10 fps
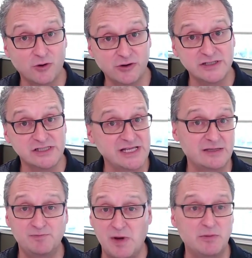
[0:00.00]
mortgages that
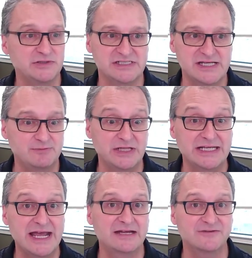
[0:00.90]
people just simply
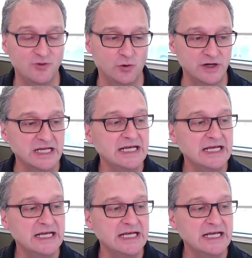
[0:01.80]
can't afford.